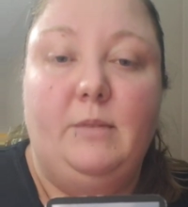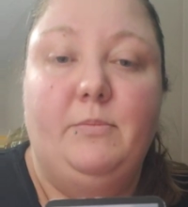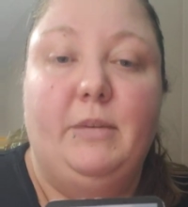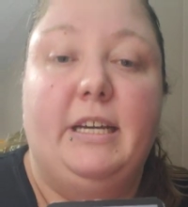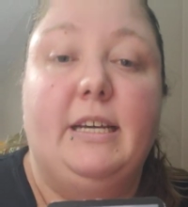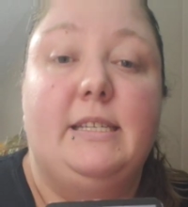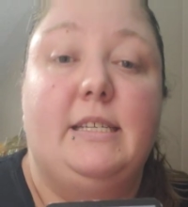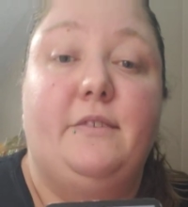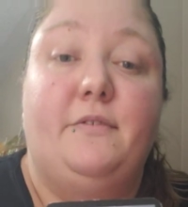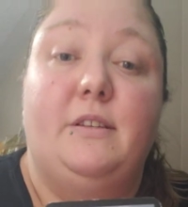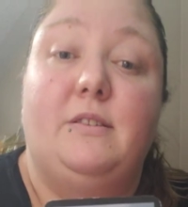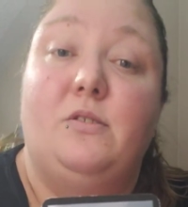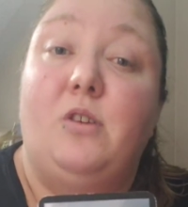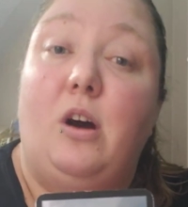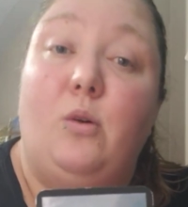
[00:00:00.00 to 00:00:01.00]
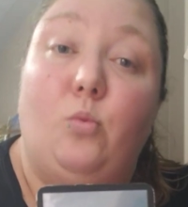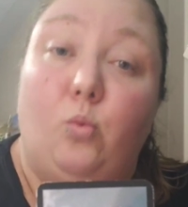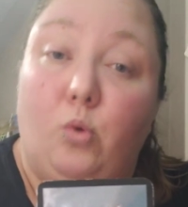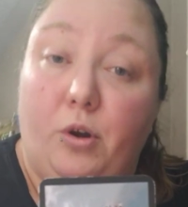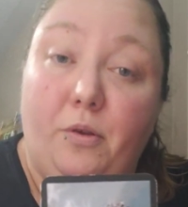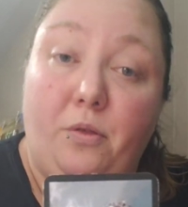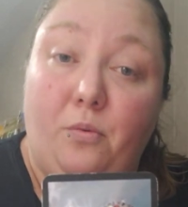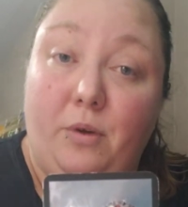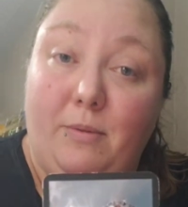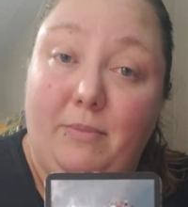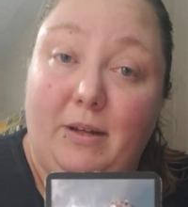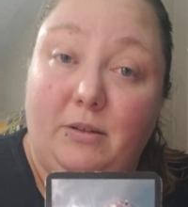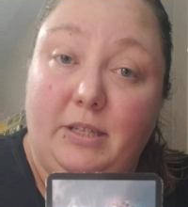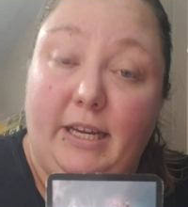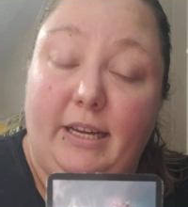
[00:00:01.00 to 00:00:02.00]
Because if it's not worth
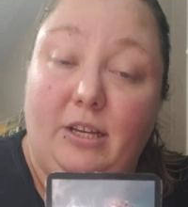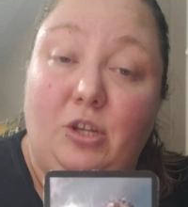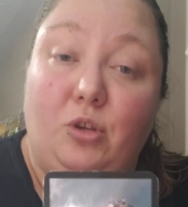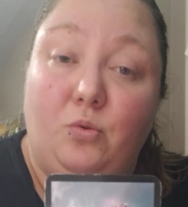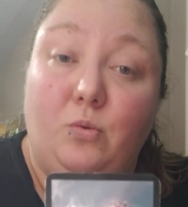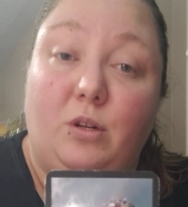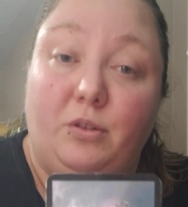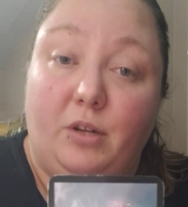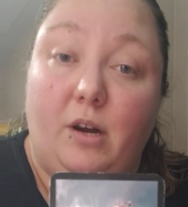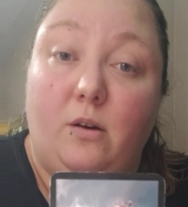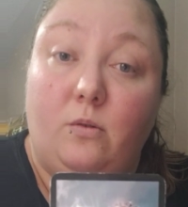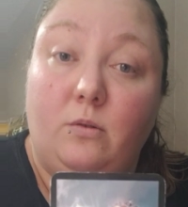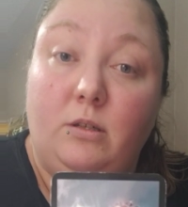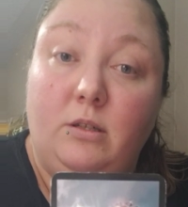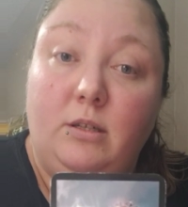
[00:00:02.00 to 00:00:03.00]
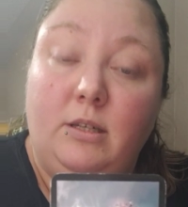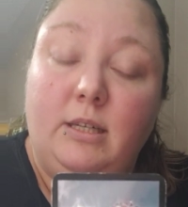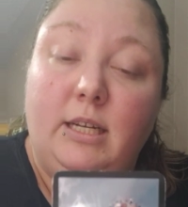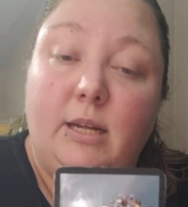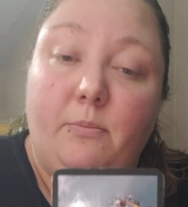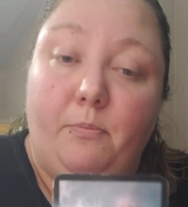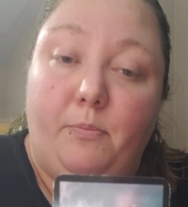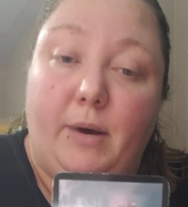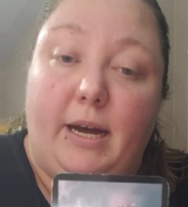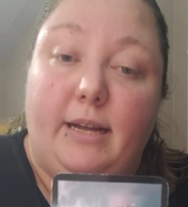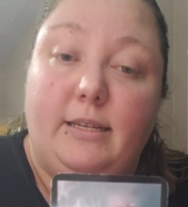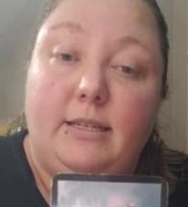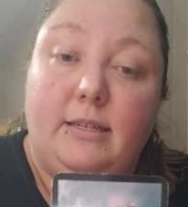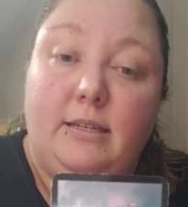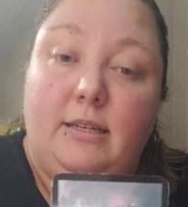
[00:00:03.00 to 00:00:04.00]
rebuilding, you will know.
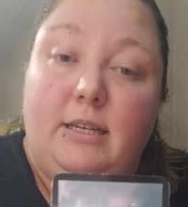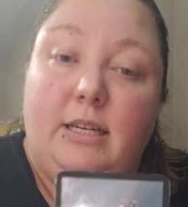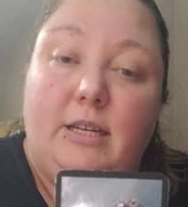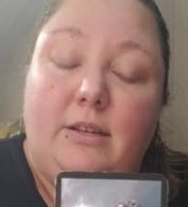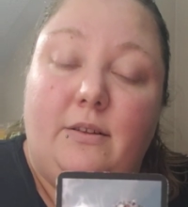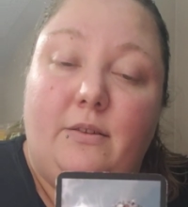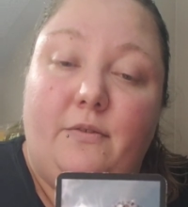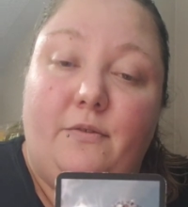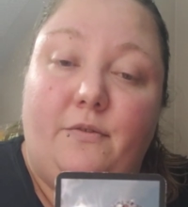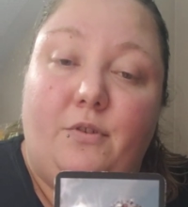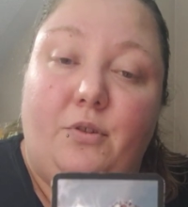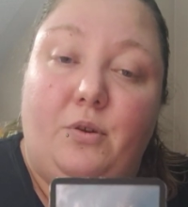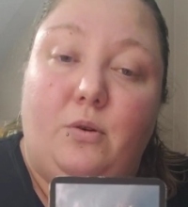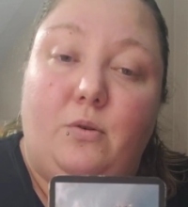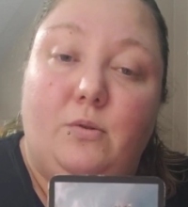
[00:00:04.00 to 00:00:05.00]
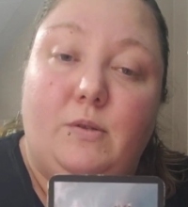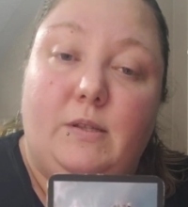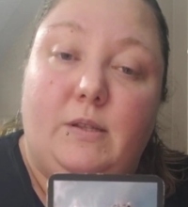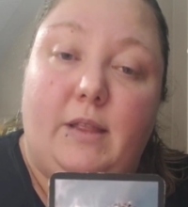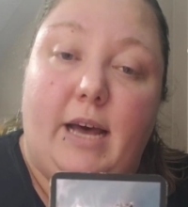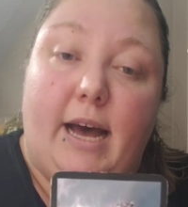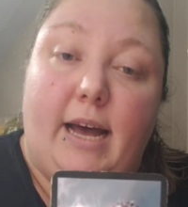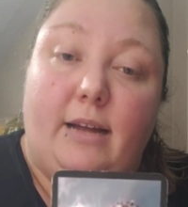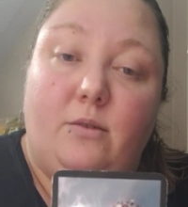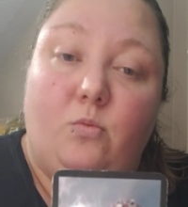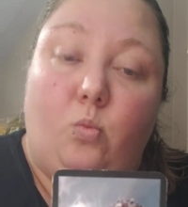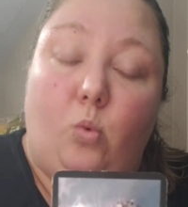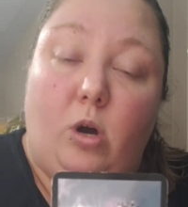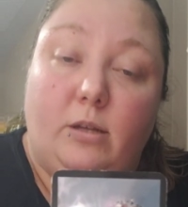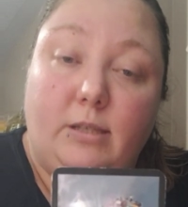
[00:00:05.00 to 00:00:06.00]
But for those that
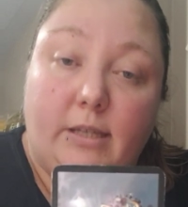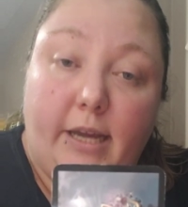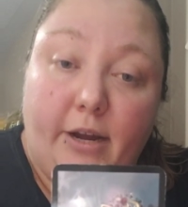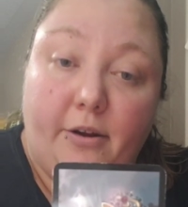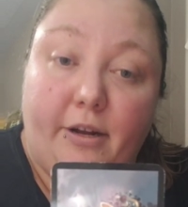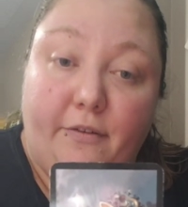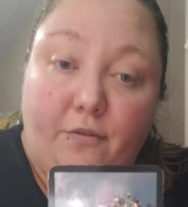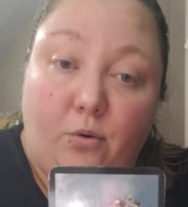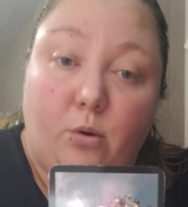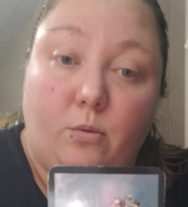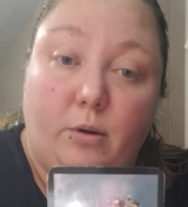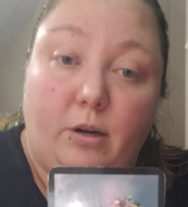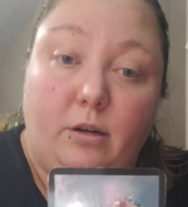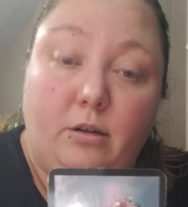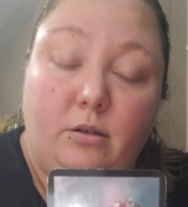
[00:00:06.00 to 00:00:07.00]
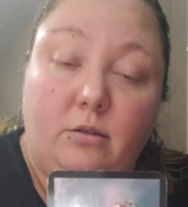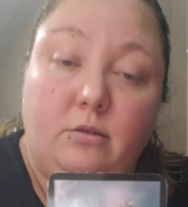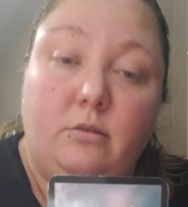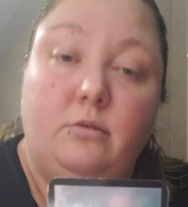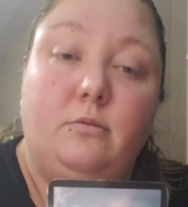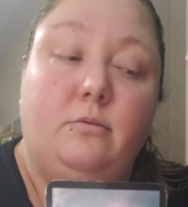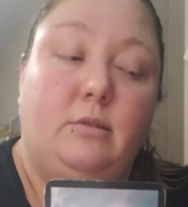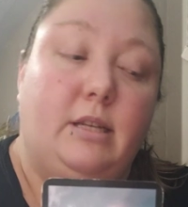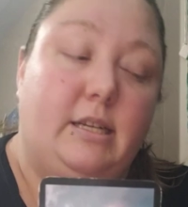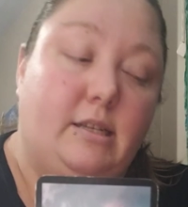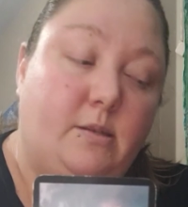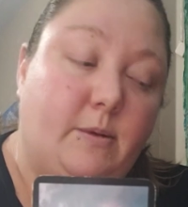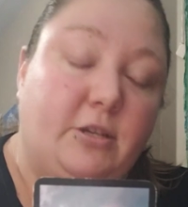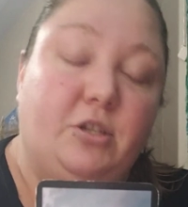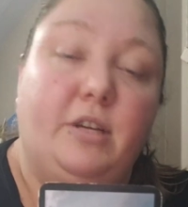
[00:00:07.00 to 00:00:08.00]
want to carry forward, and
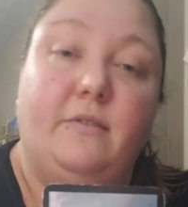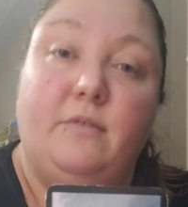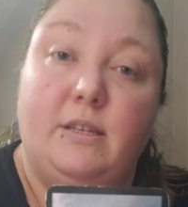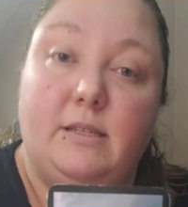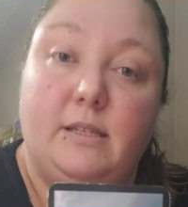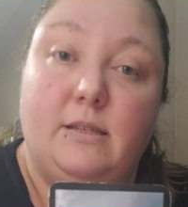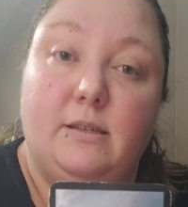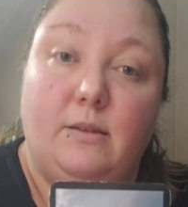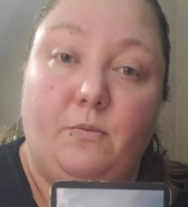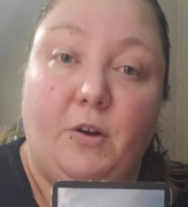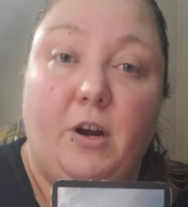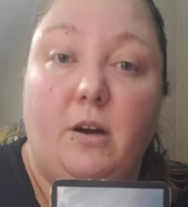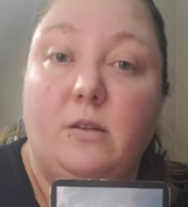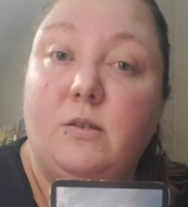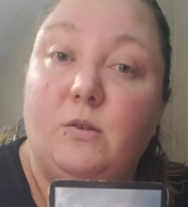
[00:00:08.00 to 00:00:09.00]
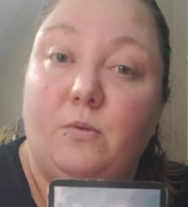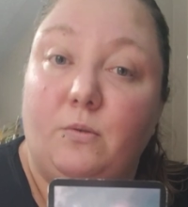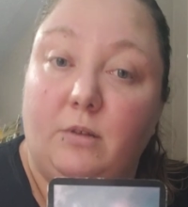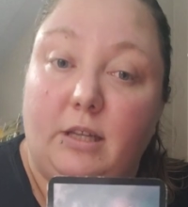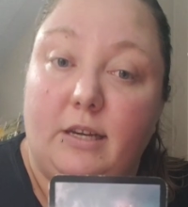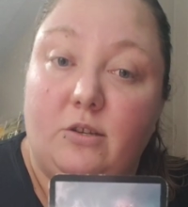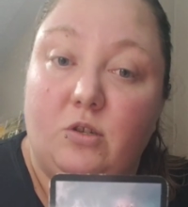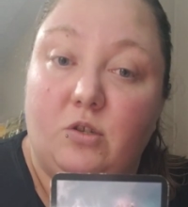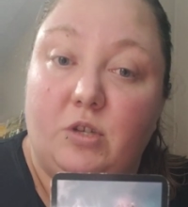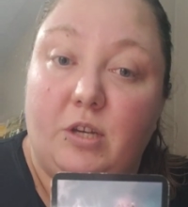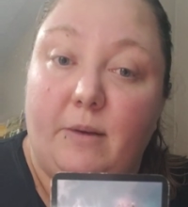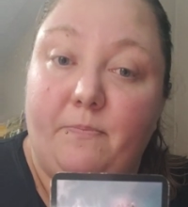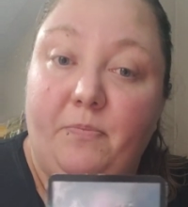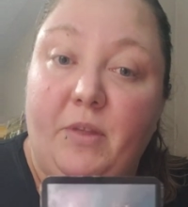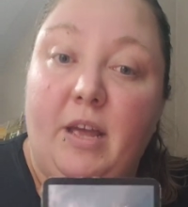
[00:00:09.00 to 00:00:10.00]
especially if this is in regards to a
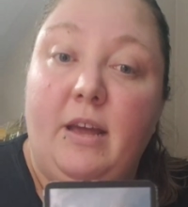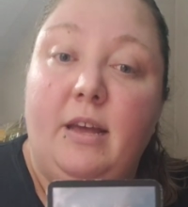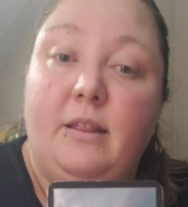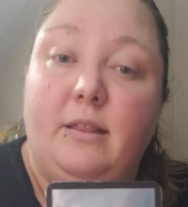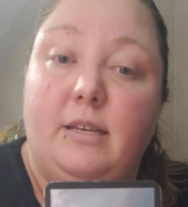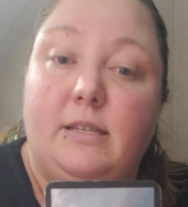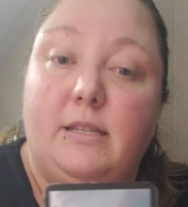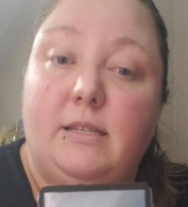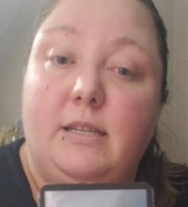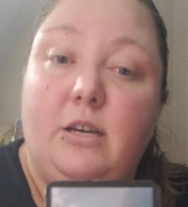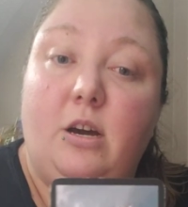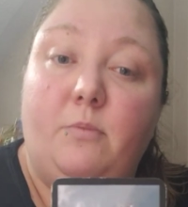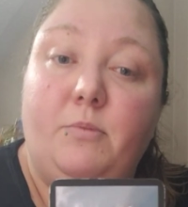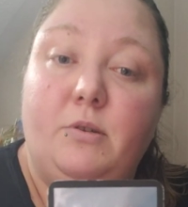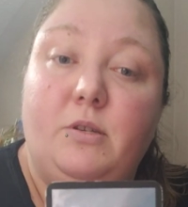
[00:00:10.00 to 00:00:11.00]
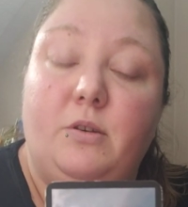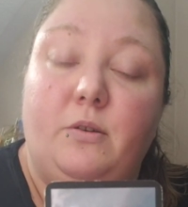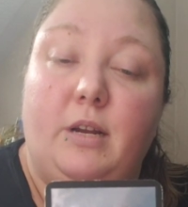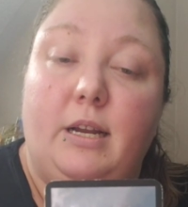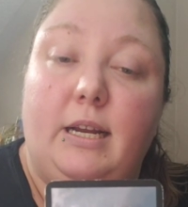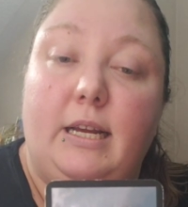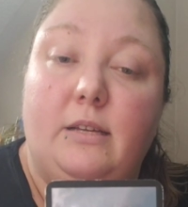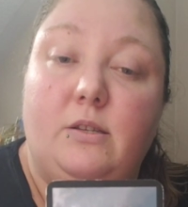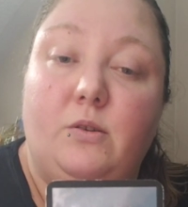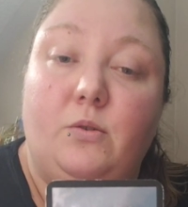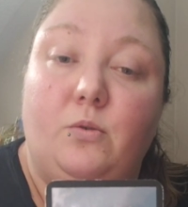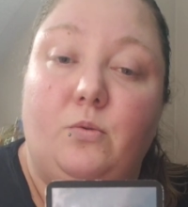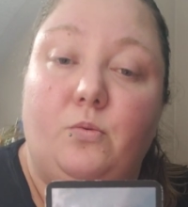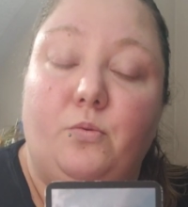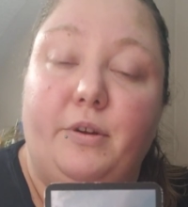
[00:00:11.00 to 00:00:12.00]
relationship, this is the opportunity
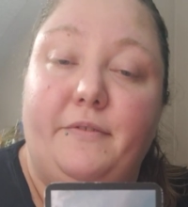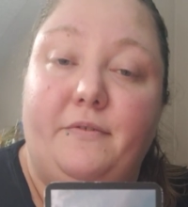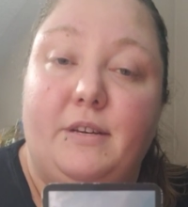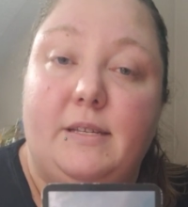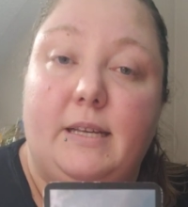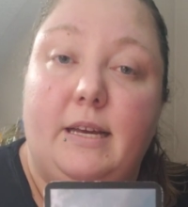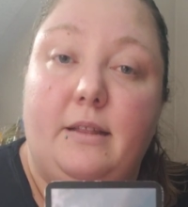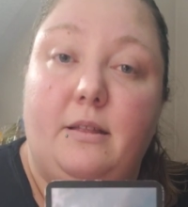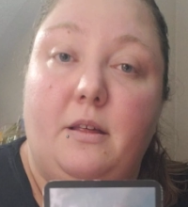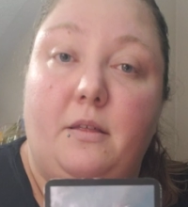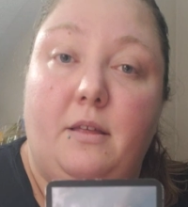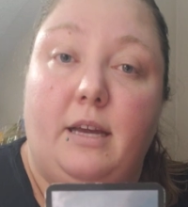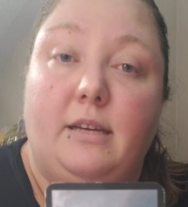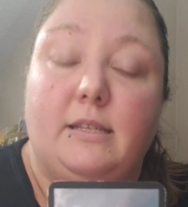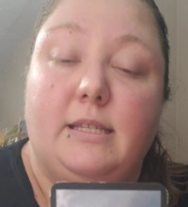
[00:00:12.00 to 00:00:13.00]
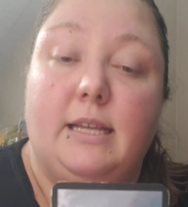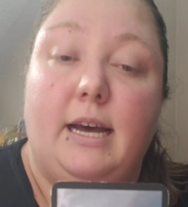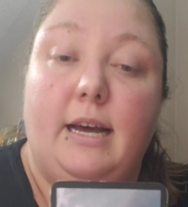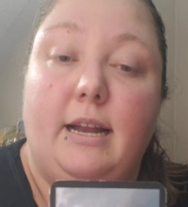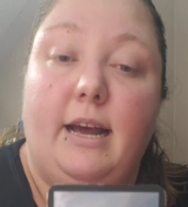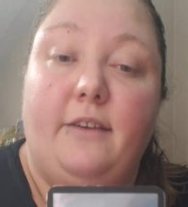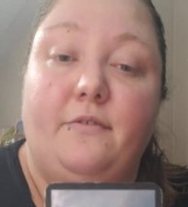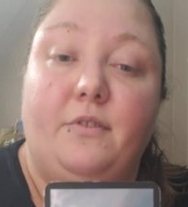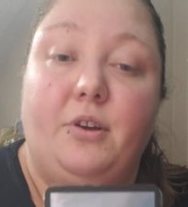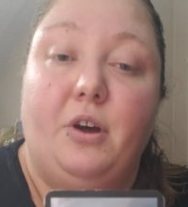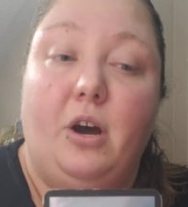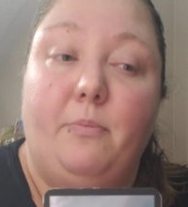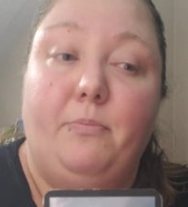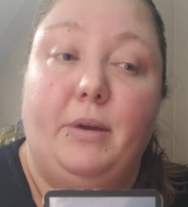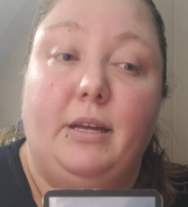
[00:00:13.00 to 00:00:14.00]
to revisit the things that have
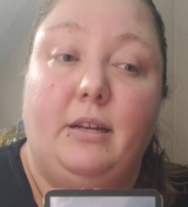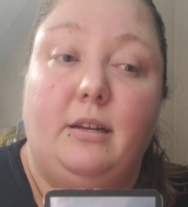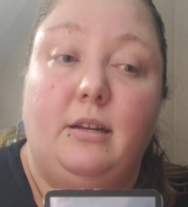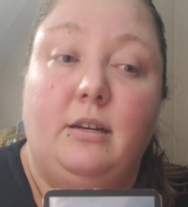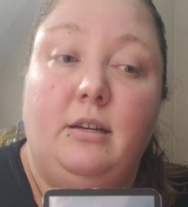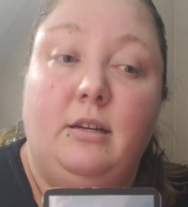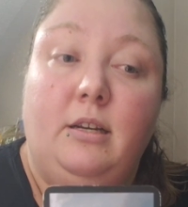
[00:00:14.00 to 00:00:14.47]
not been